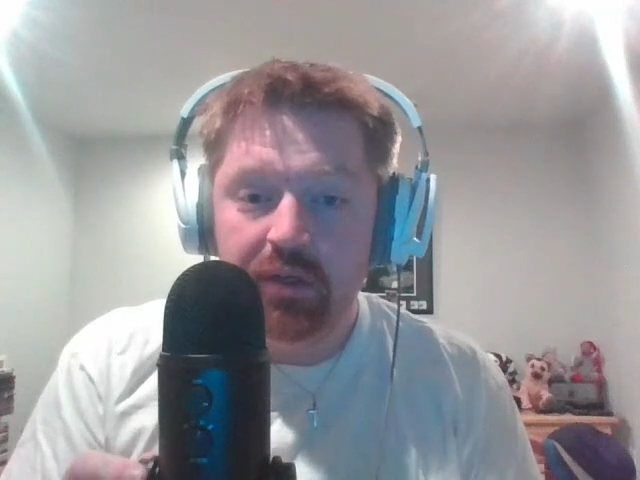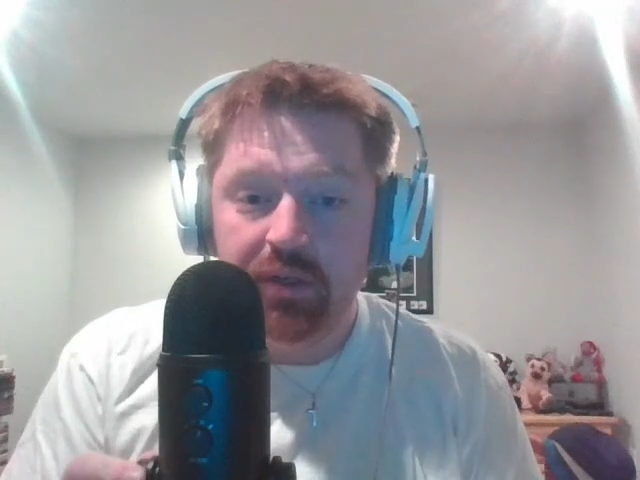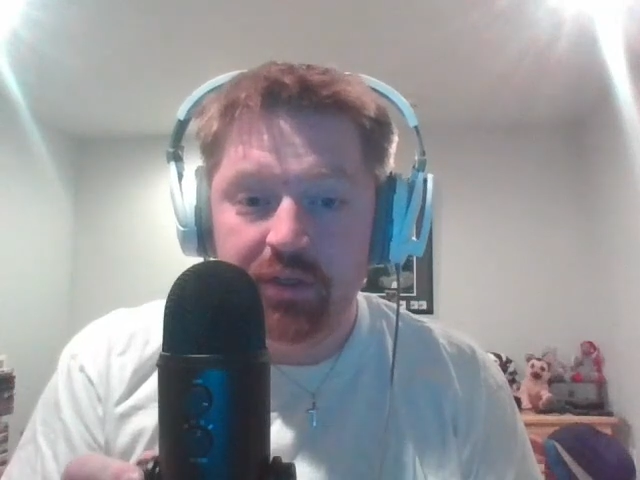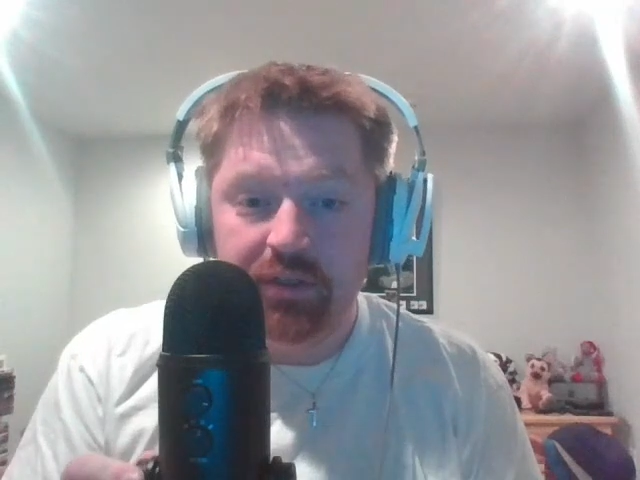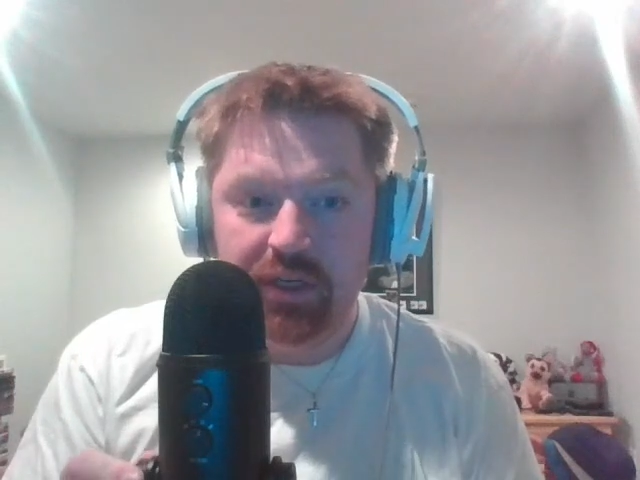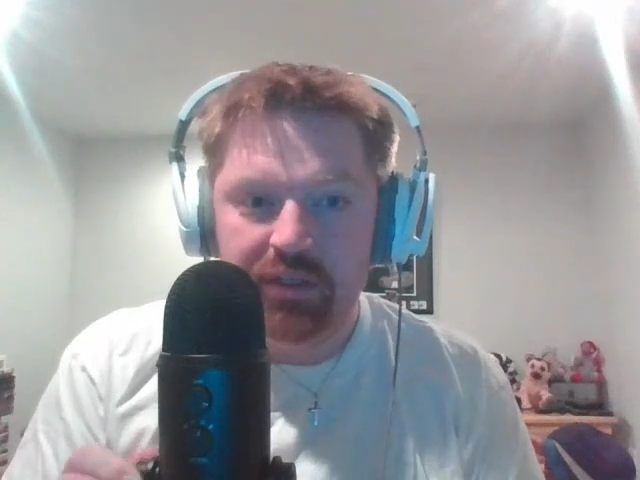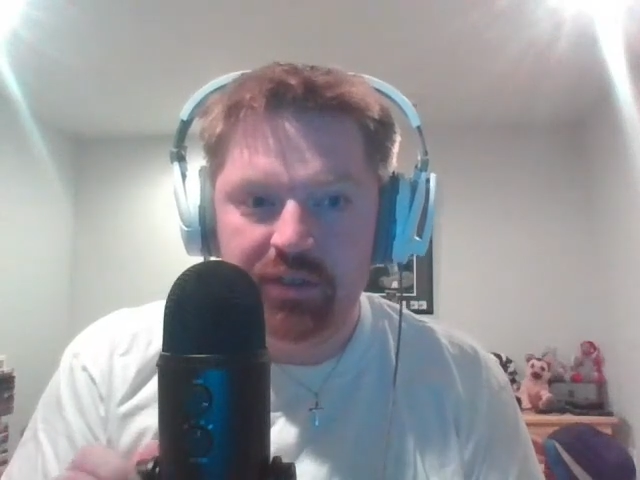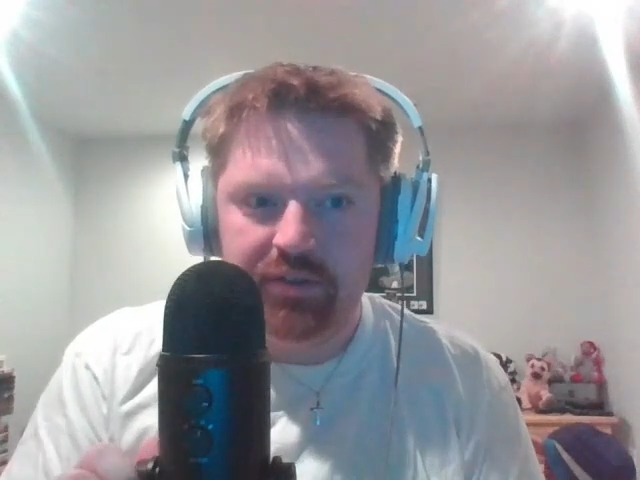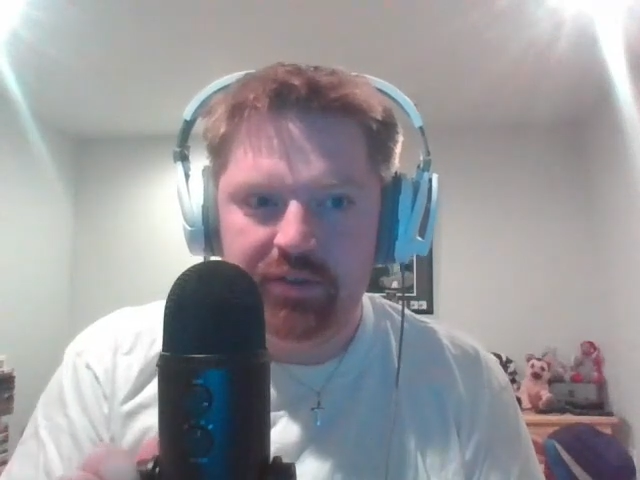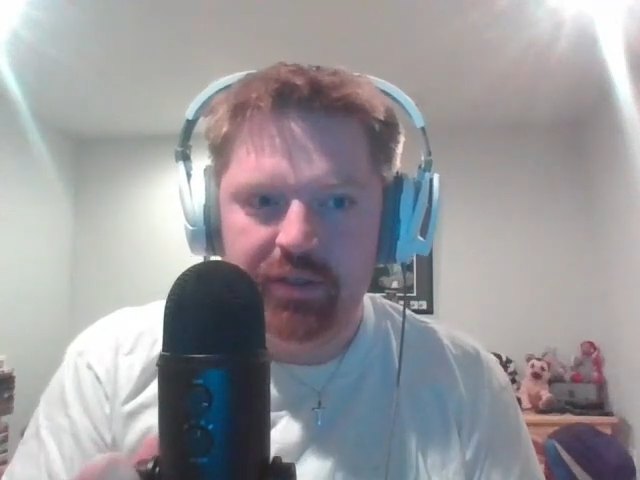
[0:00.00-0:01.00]
The
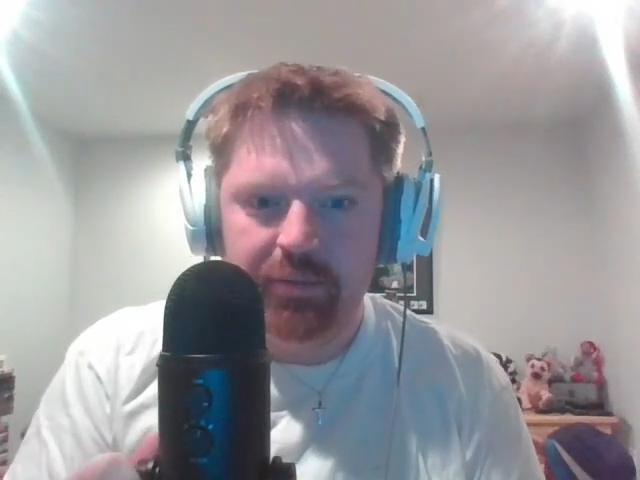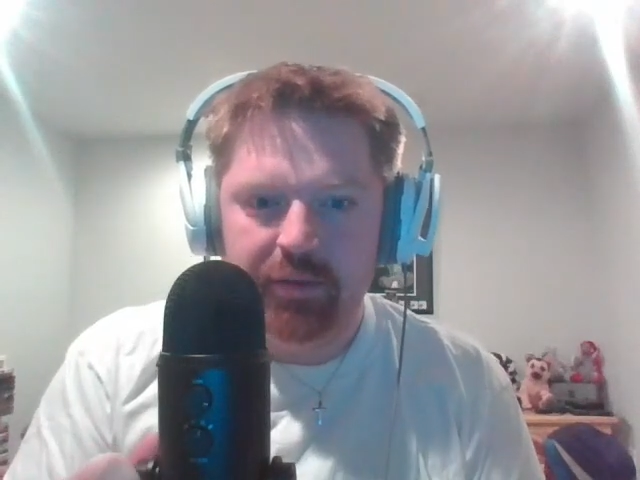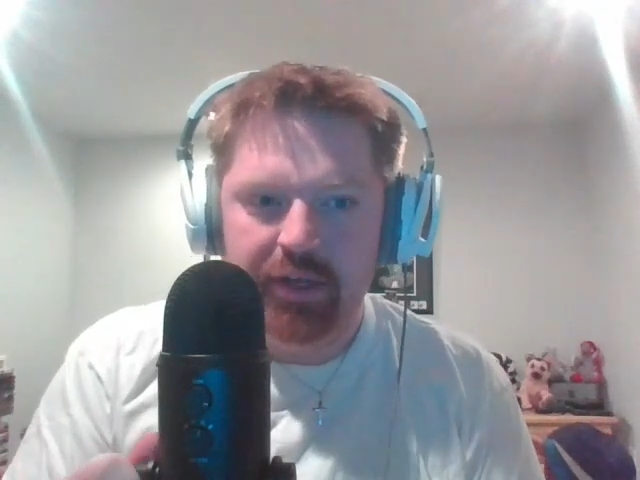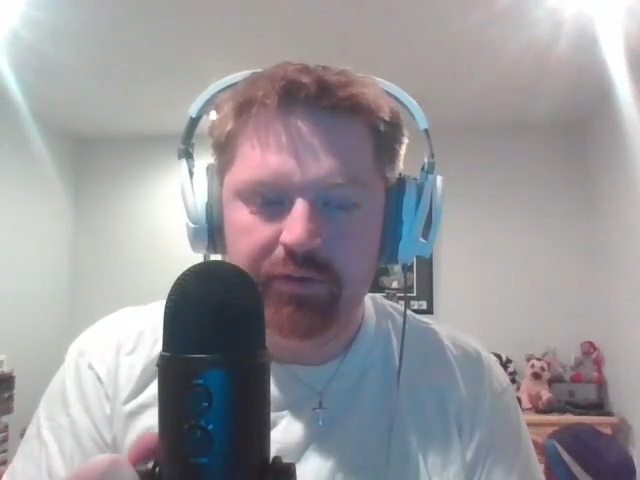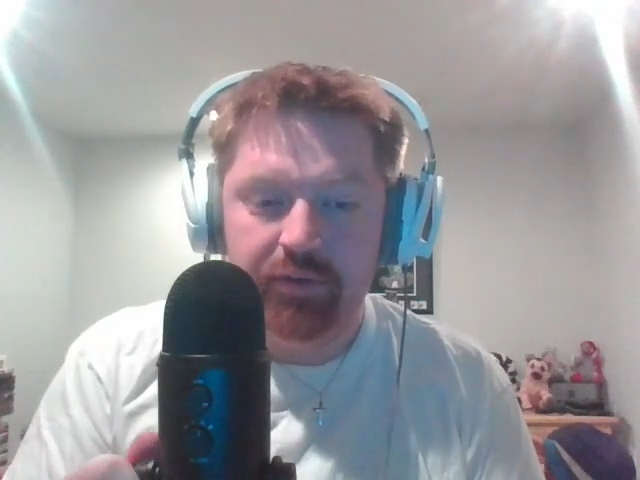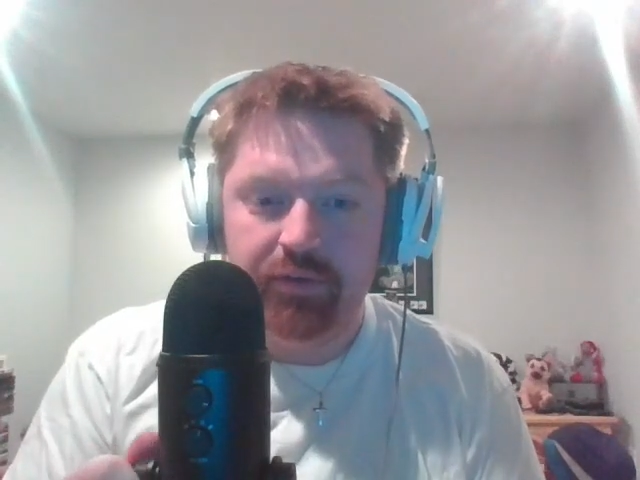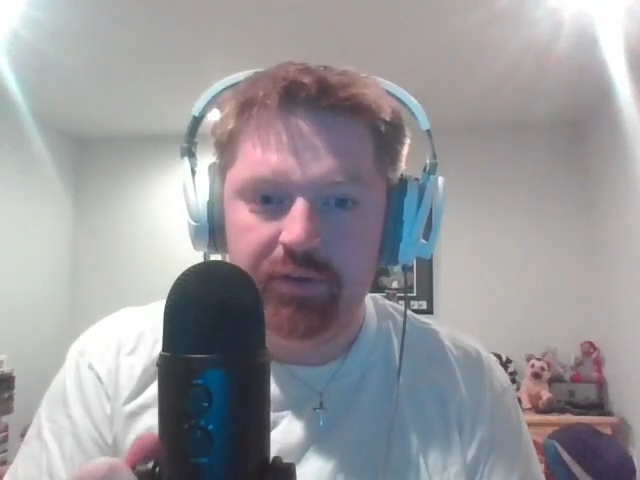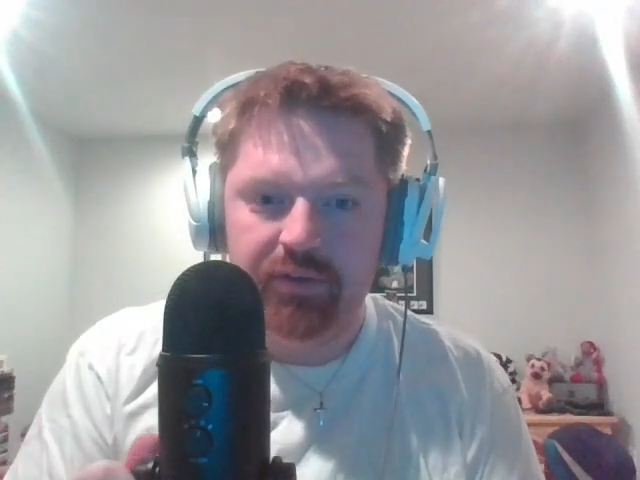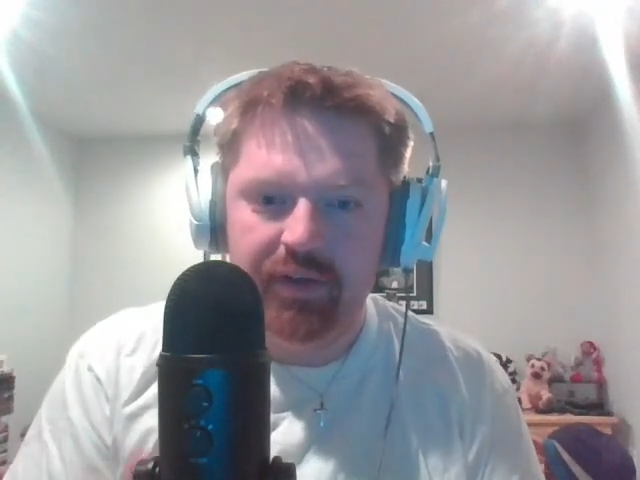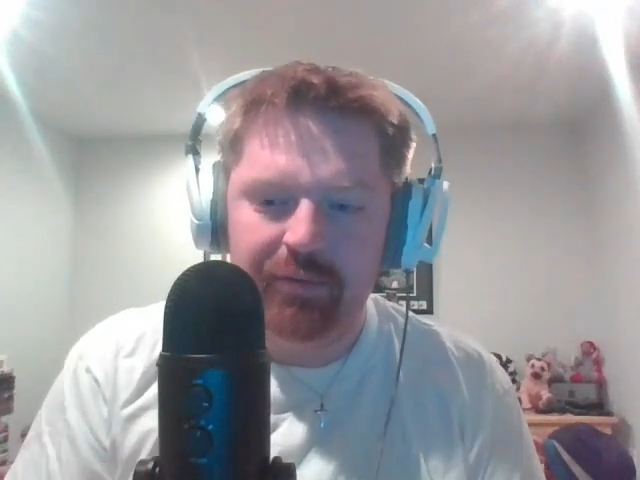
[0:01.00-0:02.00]
Chargers are in the playoffs for the
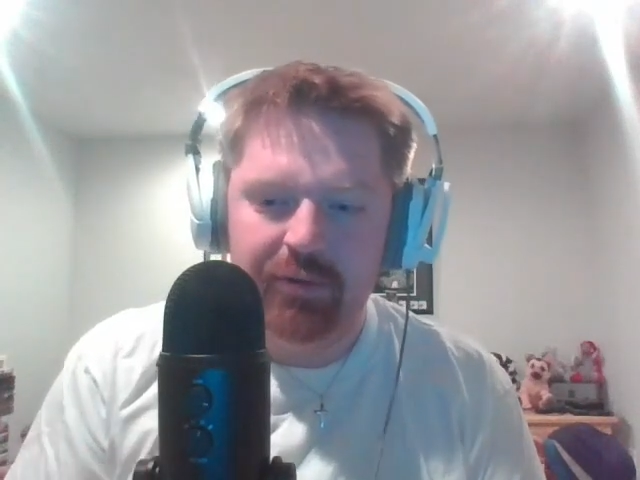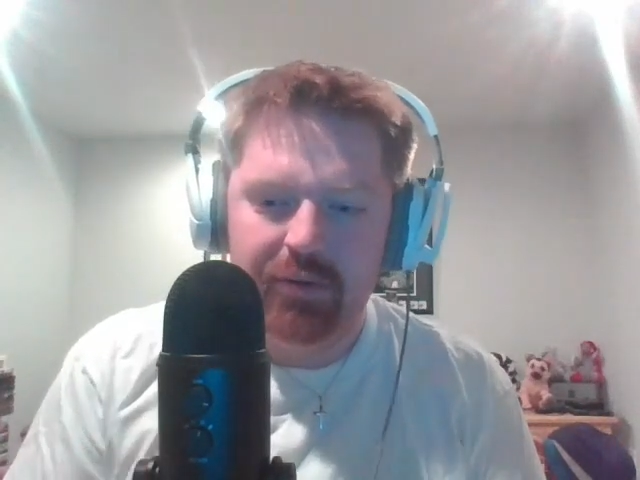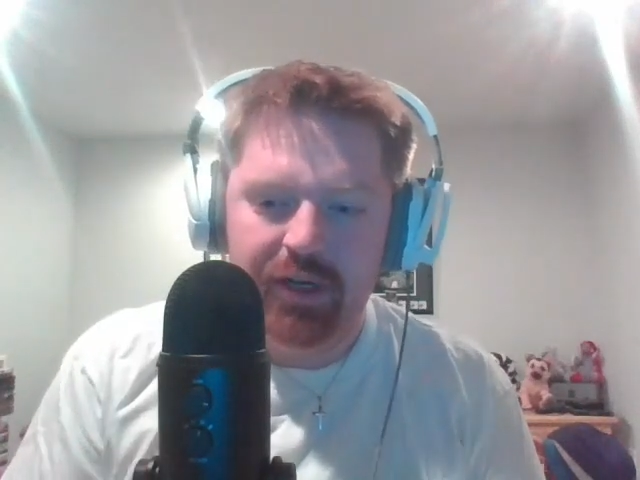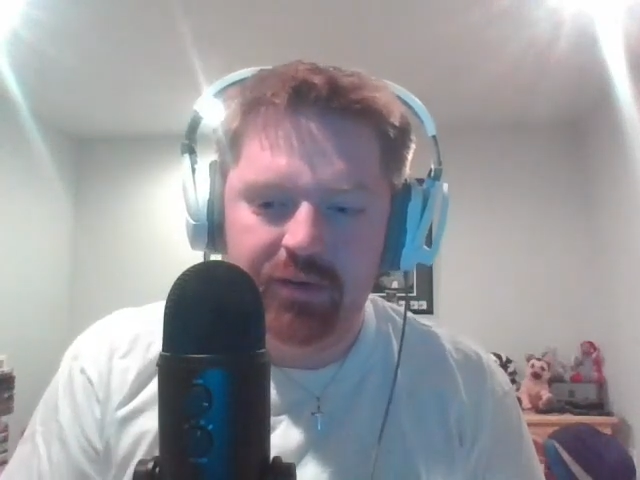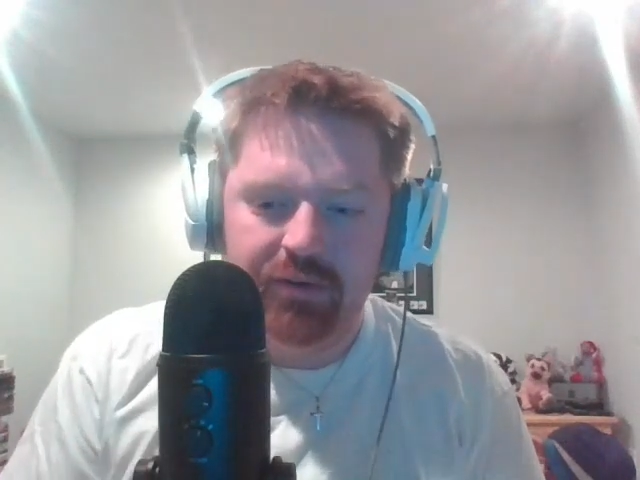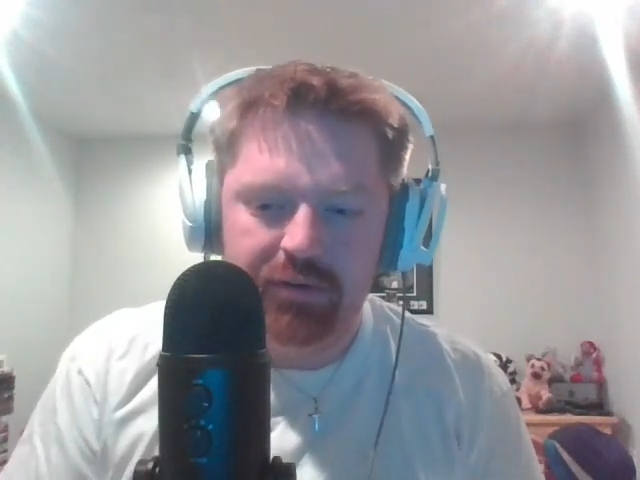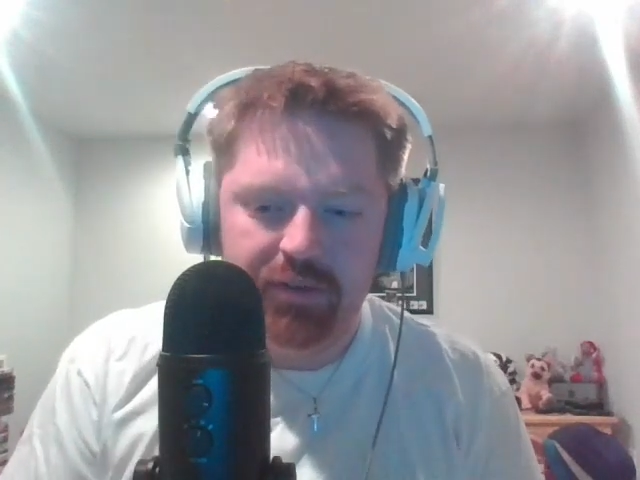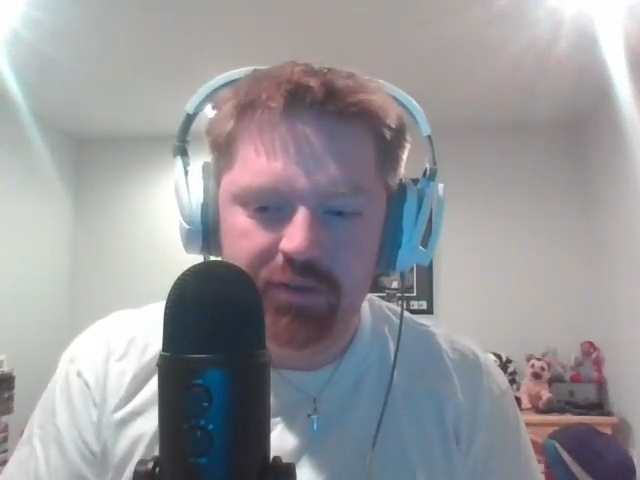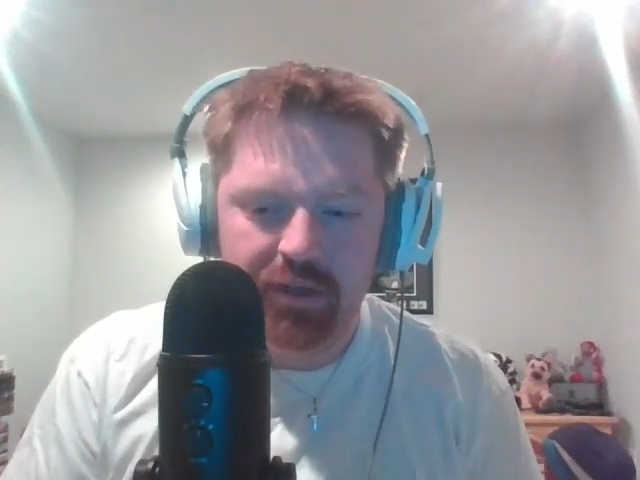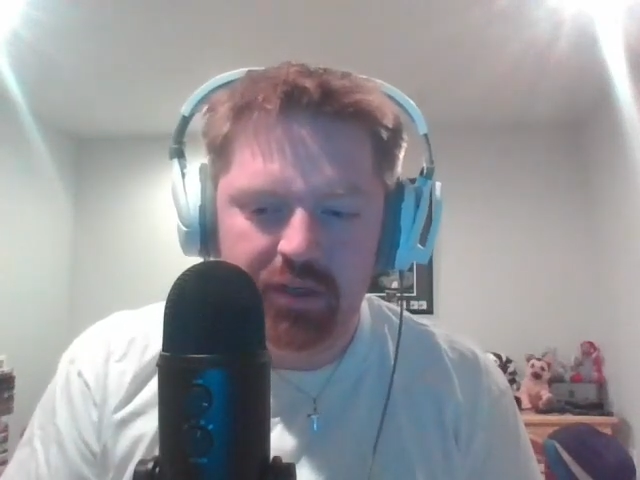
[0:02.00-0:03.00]
first time in a while,
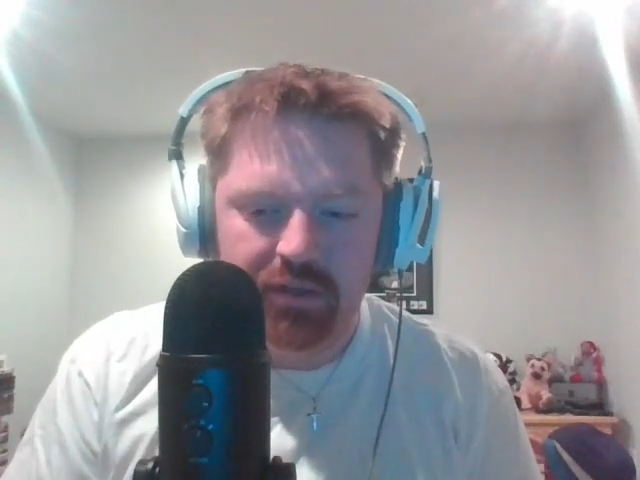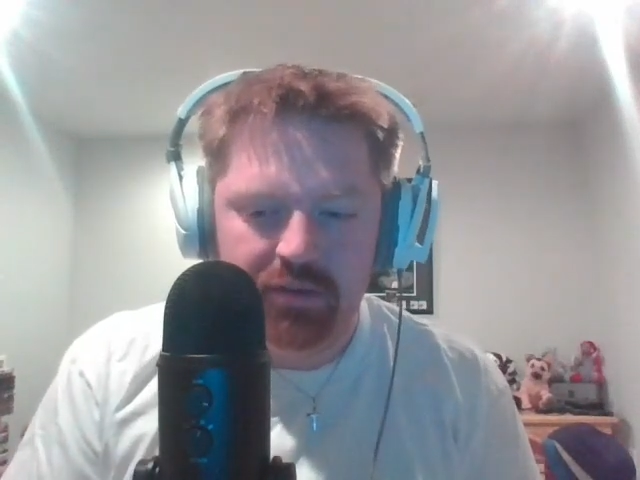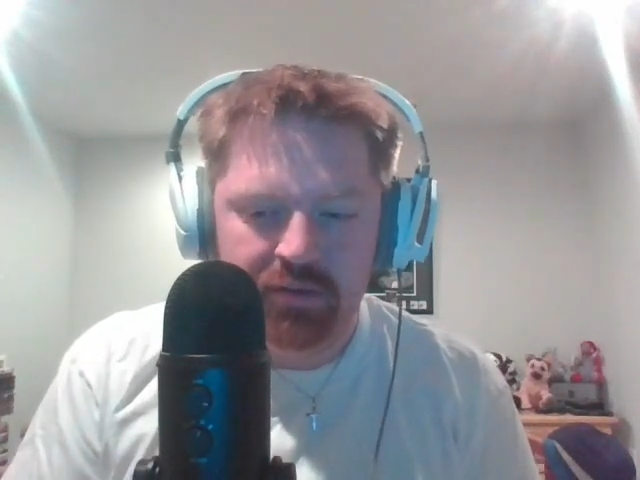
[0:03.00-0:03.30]
which is good.